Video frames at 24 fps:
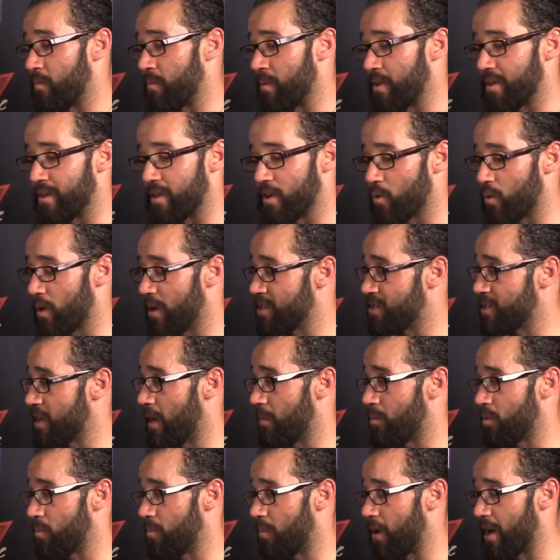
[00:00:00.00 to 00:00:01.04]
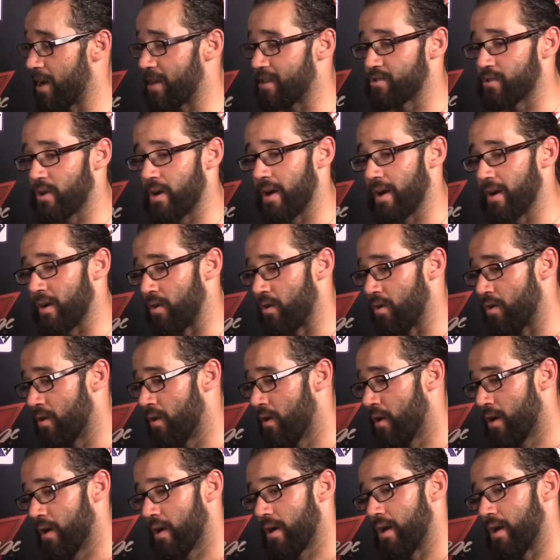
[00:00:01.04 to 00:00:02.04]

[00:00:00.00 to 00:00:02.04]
He did a great job with the body triangle